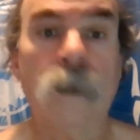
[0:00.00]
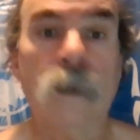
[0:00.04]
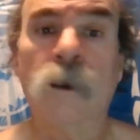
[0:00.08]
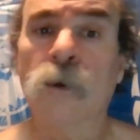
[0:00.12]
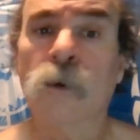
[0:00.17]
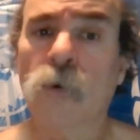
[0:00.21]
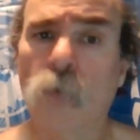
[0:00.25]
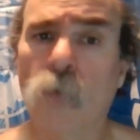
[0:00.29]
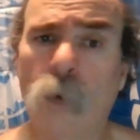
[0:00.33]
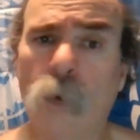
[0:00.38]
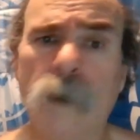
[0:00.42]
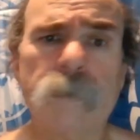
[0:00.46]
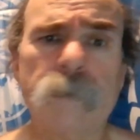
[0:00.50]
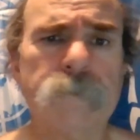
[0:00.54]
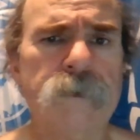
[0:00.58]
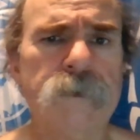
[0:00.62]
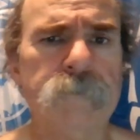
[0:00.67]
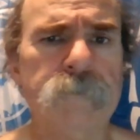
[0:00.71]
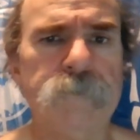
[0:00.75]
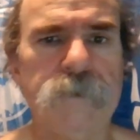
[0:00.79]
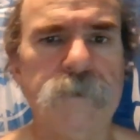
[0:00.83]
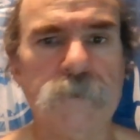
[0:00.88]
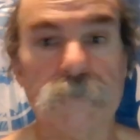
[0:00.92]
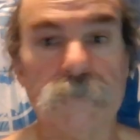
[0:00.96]
Quantum
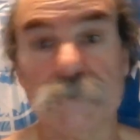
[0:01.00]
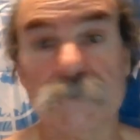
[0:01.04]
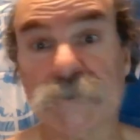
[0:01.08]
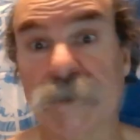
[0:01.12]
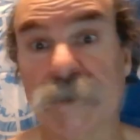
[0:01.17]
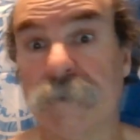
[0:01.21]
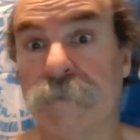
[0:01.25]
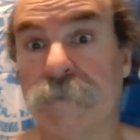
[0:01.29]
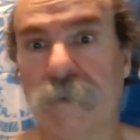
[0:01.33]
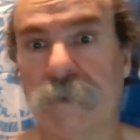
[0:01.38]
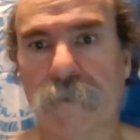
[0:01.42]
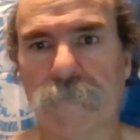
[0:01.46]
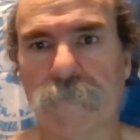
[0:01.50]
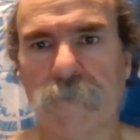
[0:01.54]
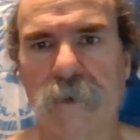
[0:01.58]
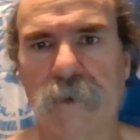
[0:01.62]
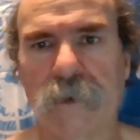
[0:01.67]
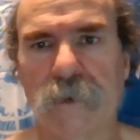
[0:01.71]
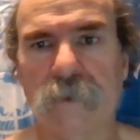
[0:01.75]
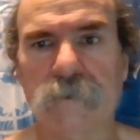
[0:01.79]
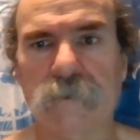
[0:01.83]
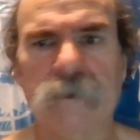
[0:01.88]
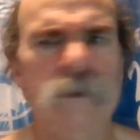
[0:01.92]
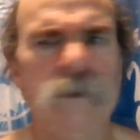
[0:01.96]
computers, on the other
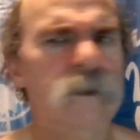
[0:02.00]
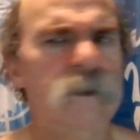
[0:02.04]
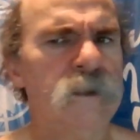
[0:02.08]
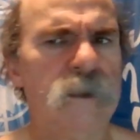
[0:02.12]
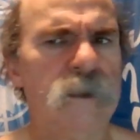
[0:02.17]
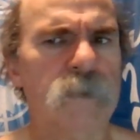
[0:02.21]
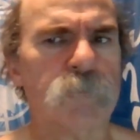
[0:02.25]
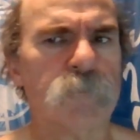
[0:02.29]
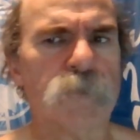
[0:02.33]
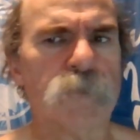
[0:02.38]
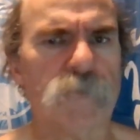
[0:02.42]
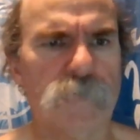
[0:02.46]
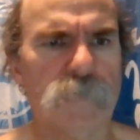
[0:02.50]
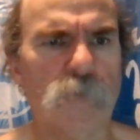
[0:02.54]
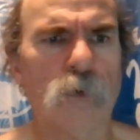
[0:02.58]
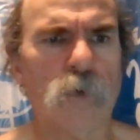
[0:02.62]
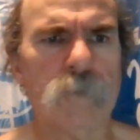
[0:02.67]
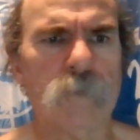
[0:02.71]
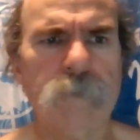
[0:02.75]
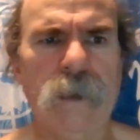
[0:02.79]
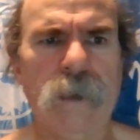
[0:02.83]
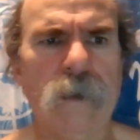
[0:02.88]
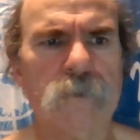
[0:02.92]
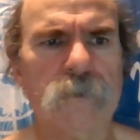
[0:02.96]
hand, can
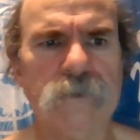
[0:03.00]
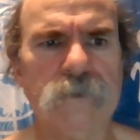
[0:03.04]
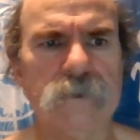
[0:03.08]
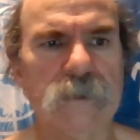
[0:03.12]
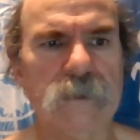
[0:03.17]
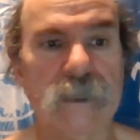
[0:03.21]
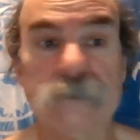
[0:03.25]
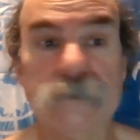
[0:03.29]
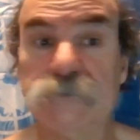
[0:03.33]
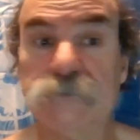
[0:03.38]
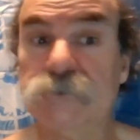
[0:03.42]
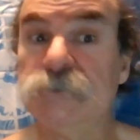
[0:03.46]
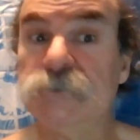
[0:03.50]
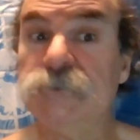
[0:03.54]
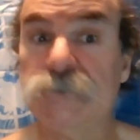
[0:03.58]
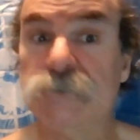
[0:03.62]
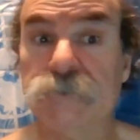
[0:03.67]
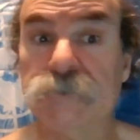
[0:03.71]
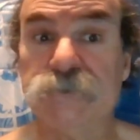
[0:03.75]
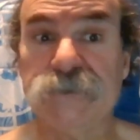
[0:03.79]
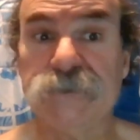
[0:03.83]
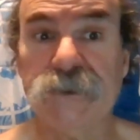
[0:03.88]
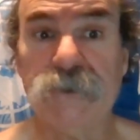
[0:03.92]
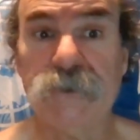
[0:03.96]
perform calculations
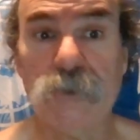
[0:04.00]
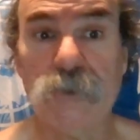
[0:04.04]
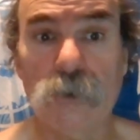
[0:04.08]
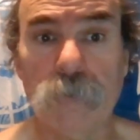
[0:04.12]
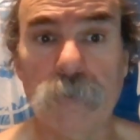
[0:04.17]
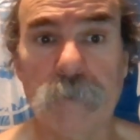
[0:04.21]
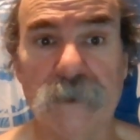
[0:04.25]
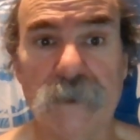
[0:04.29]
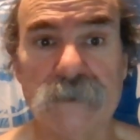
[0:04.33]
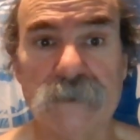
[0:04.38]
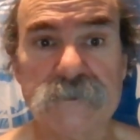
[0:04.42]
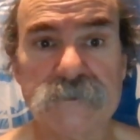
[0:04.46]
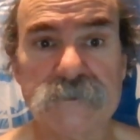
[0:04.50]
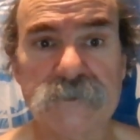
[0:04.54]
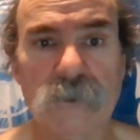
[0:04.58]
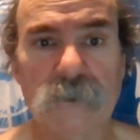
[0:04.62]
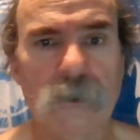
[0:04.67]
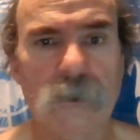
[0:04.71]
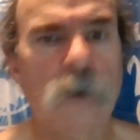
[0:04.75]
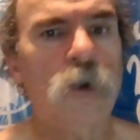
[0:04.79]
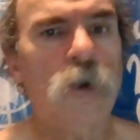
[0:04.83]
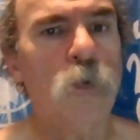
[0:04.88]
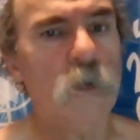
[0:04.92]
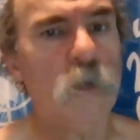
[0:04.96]
using qubits,
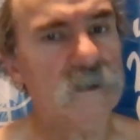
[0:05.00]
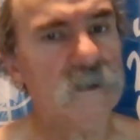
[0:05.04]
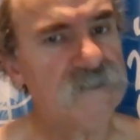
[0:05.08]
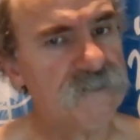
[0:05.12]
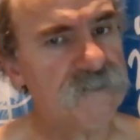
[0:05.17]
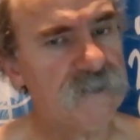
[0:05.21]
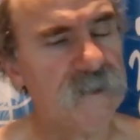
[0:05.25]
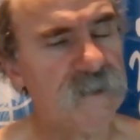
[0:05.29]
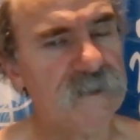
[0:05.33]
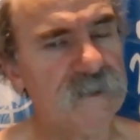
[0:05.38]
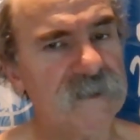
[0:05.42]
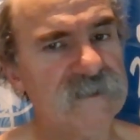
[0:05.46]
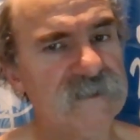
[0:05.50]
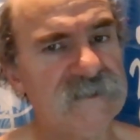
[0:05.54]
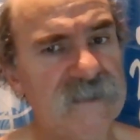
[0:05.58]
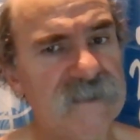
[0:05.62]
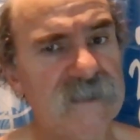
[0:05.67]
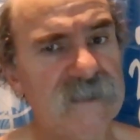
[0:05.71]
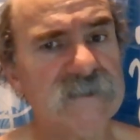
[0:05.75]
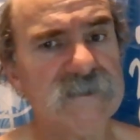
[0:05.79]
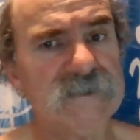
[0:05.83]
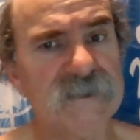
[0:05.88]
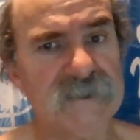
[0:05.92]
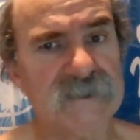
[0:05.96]
which can
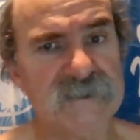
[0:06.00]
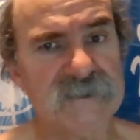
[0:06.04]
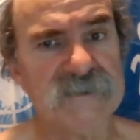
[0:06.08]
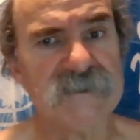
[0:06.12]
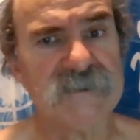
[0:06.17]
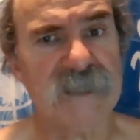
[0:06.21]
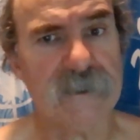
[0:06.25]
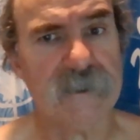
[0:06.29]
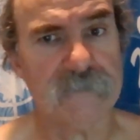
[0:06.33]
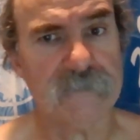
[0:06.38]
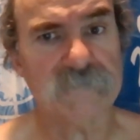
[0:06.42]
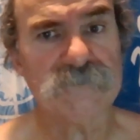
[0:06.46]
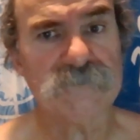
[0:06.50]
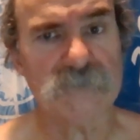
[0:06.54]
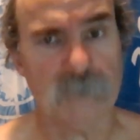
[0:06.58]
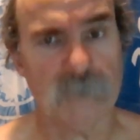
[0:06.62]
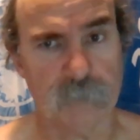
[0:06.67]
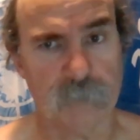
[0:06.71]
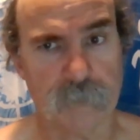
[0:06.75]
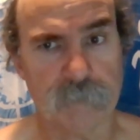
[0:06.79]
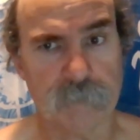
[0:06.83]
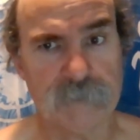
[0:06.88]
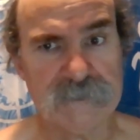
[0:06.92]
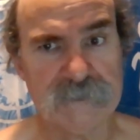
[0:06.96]
exist in a state of
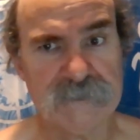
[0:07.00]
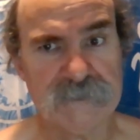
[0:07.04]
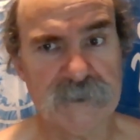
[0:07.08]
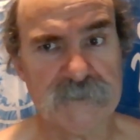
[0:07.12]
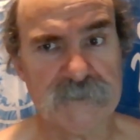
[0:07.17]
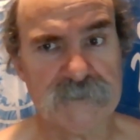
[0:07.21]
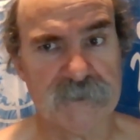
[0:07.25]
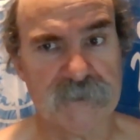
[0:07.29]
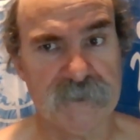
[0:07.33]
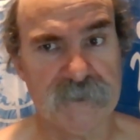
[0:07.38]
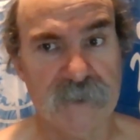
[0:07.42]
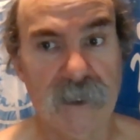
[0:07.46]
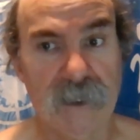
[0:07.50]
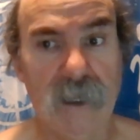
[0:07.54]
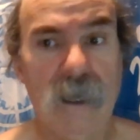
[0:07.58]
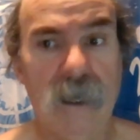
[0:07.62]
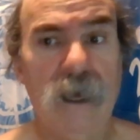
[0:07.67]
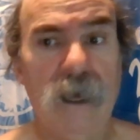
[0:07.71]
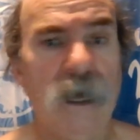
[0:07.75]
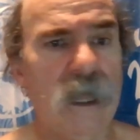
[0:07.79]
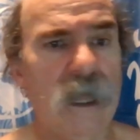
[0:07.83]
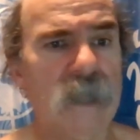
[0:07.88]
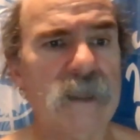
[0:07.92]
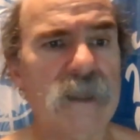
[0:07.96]
superposition,
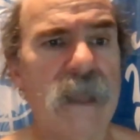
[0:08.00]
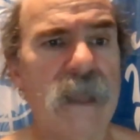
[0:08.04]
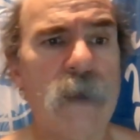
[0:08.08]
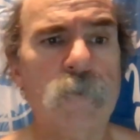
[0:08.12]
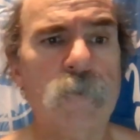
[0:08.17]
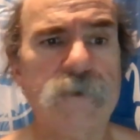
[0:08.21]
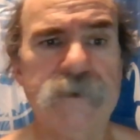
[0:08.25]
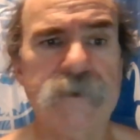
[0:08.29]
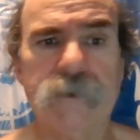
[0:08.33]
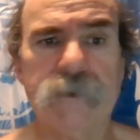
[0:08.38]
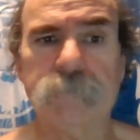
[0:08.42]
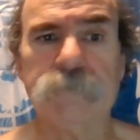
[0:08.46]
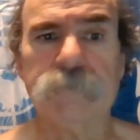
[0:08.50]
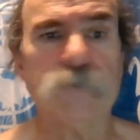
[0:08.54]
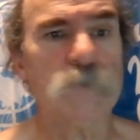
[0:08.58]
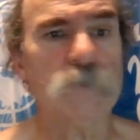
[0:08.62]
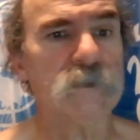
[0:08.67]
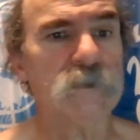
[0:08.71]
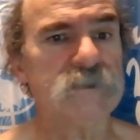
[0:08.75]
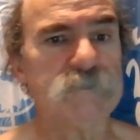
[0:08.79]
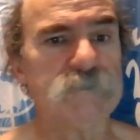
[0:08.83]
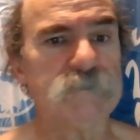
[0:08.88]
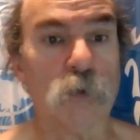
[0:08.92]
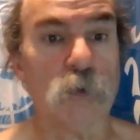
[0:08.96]
allowing them to
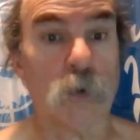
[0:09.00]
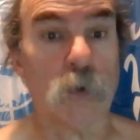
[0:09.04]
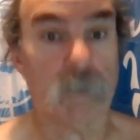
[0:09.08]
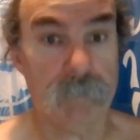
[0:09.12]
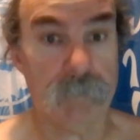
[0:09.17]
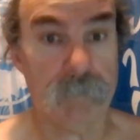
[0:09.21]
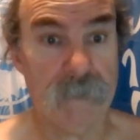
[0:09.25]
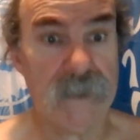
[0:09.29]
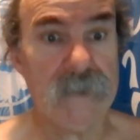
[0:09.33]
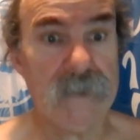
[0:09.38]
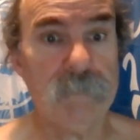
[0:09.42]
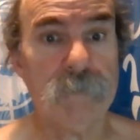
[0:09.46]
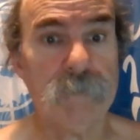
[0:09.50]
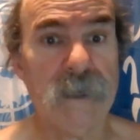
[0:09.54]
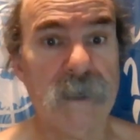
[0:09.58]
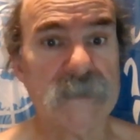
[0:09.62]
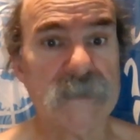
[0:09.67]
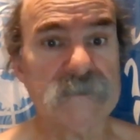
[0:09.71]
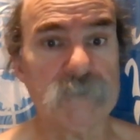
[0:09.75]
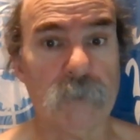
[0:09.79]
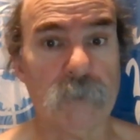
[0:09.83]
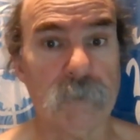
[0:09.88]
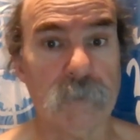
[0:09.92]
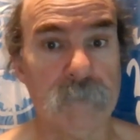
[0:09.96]
explore many
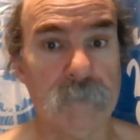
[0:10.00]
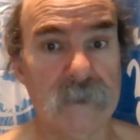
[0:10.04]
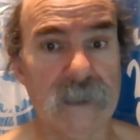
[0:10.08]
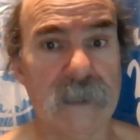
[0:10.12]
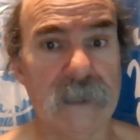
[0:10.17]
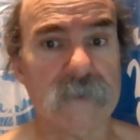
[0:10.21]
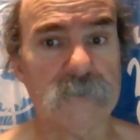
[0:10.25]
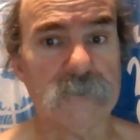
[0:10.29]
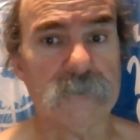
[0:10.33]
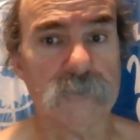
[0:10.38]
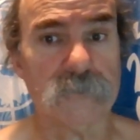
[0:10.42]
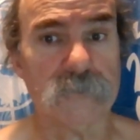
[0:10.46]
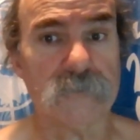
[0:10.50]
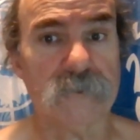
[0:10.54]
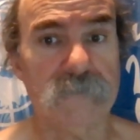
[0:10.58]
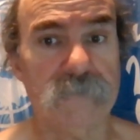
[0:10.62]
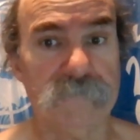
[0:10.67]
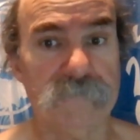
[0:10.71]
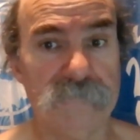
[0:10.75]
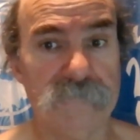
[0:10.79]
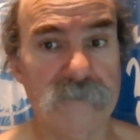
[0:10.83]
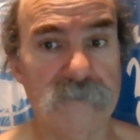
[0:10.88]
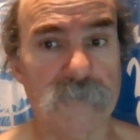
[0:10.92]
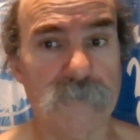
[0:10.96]
possible molecular
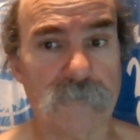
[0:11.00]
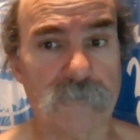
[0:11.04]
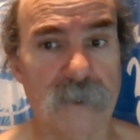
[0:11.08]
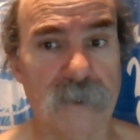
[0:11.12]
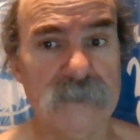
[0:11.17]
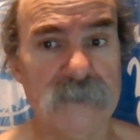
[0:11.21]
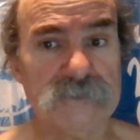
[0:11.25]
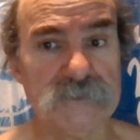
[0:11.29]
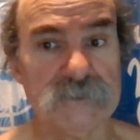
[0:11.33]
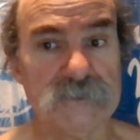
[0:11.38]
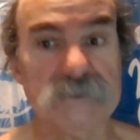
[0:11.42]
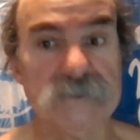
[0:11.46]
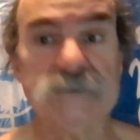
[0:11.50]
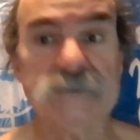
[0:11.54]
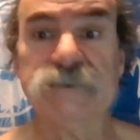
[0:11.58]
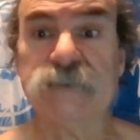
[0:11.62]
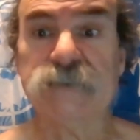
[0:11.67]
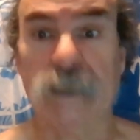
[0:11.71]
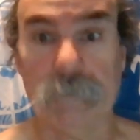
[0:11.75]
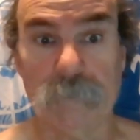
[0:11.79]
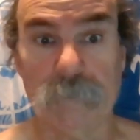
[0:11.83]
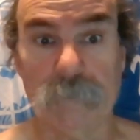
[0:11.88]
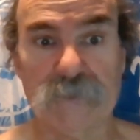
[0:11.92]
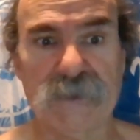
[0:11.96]
configurations
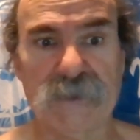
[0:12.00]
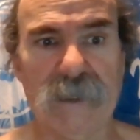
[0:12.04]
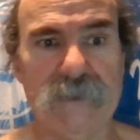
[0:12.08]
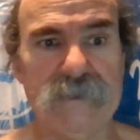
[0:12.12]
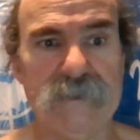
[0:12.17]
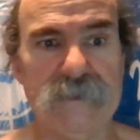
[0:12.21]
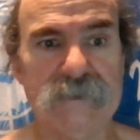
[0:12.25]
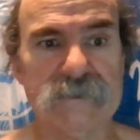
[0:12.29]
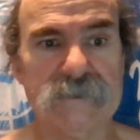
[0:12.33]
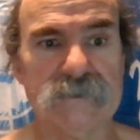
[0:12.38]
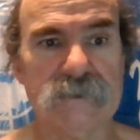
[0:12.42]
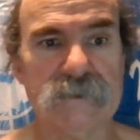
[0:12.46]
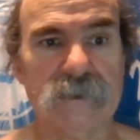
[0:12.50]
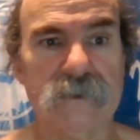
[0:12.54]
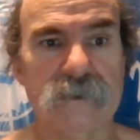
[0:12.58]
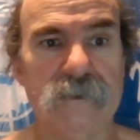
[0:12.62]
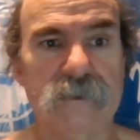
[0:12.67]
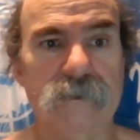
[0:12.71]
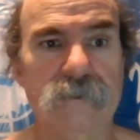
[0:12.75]
simultaneously.